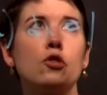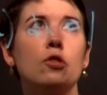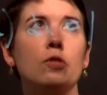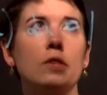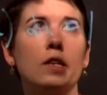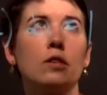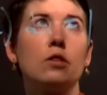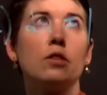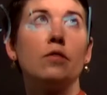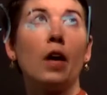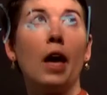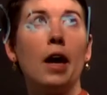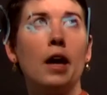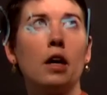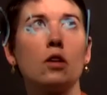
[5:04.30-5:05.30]
you know, delta of
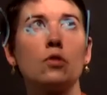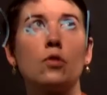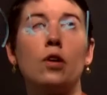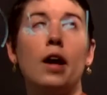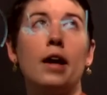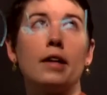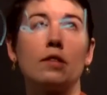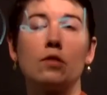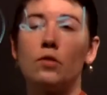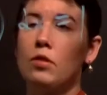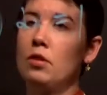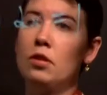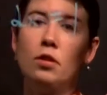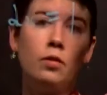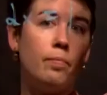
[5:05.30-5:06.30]
x or x
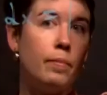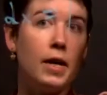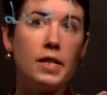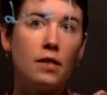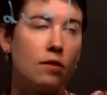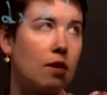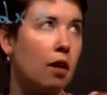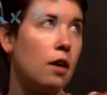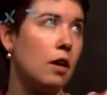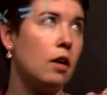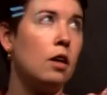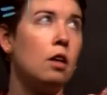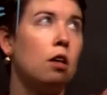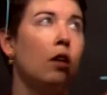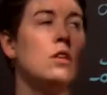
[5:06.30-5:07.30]
minus
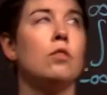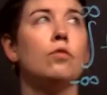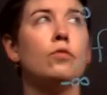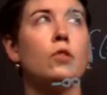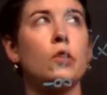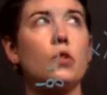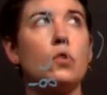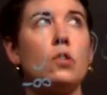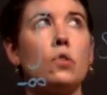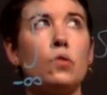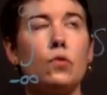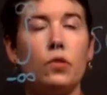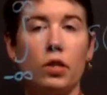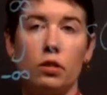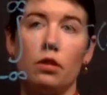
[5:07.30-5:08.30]
a
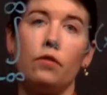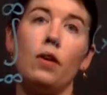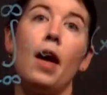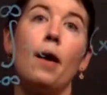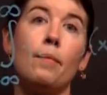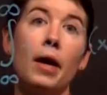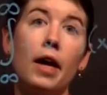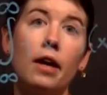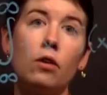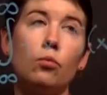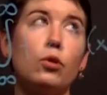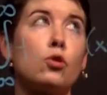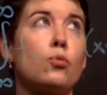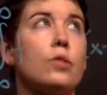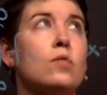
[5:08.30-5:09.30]
versus delta of mn,
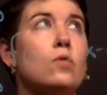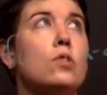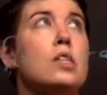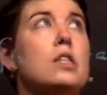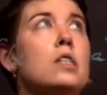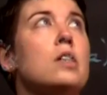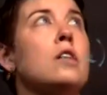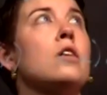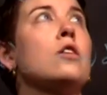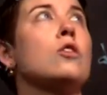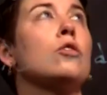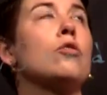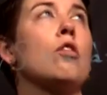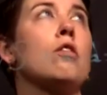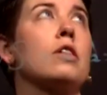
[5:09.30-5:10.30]
which was the
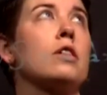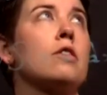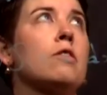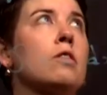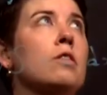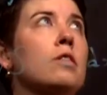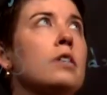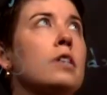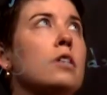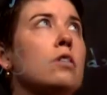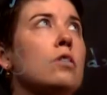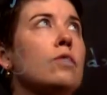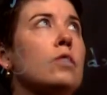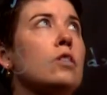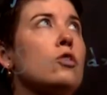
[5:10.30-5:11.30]
Kronecker
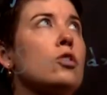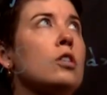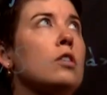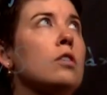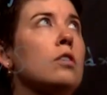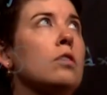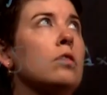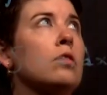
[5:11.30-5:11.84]
delta function.